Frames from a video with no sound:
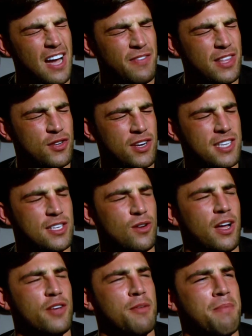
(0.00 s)
I think the trick is to look
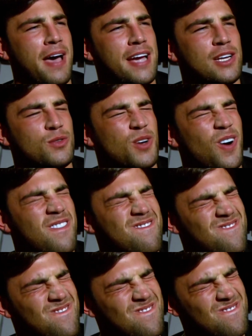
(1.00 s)
like you're in pain as well.
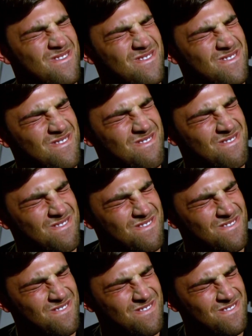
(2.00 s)

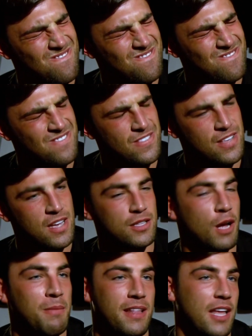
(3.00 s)
Mm.
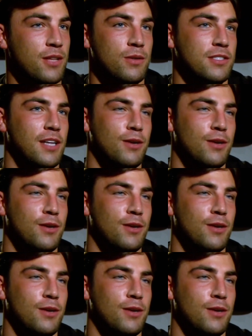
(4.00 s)
Don't make that noise though.